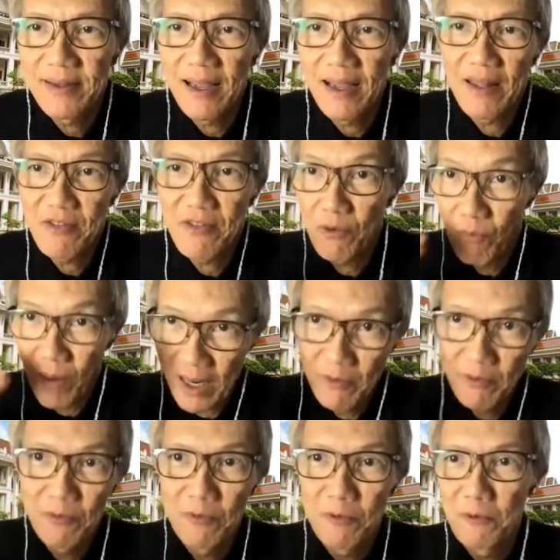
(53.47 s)
as the
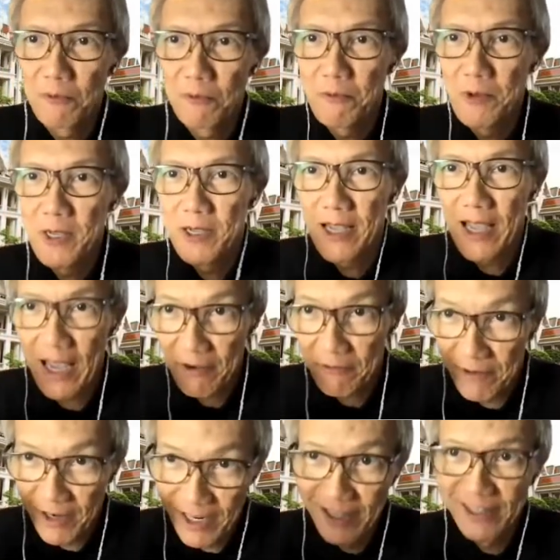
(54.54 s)
one we have
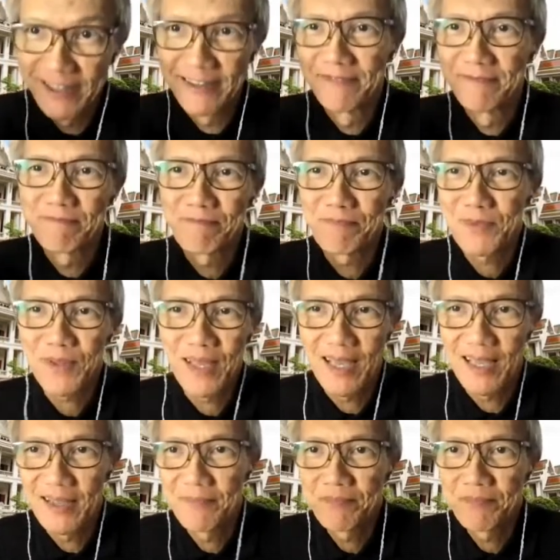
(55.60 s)
learned? Okay,